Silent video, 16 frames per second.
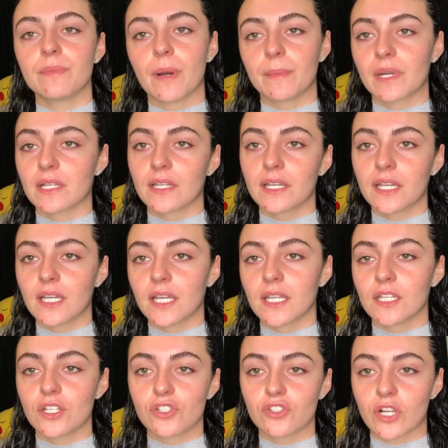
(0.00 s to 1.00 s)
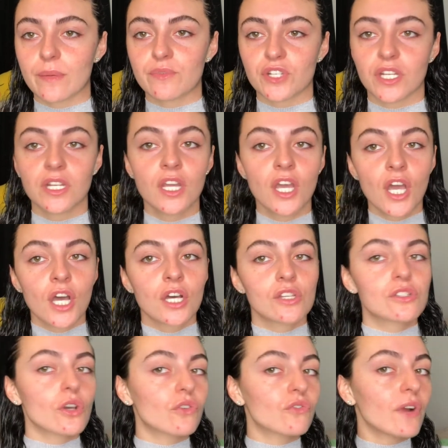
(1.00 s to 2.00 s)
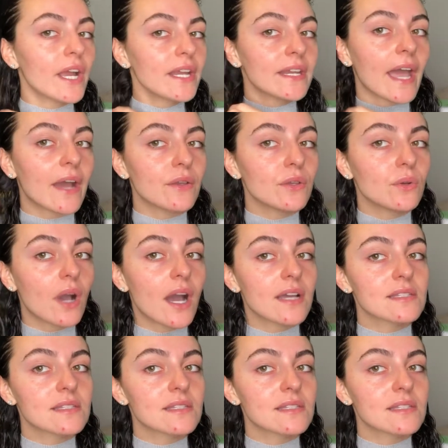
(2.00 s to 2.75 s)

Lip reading: I'm going to link it in the description. So right now, you guys,